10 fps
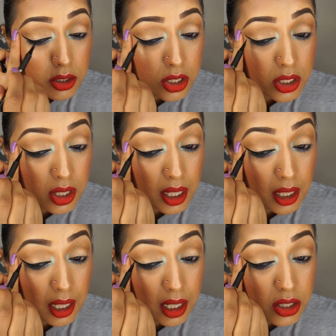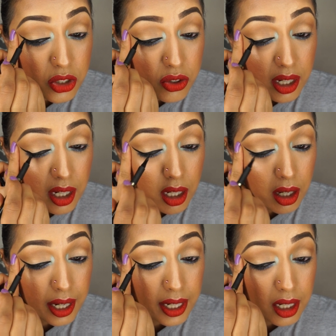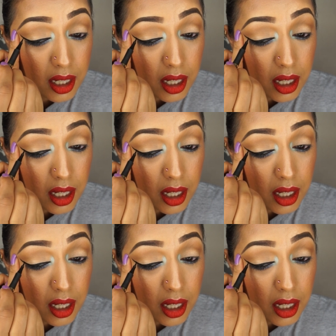just so that you can get a straighter line,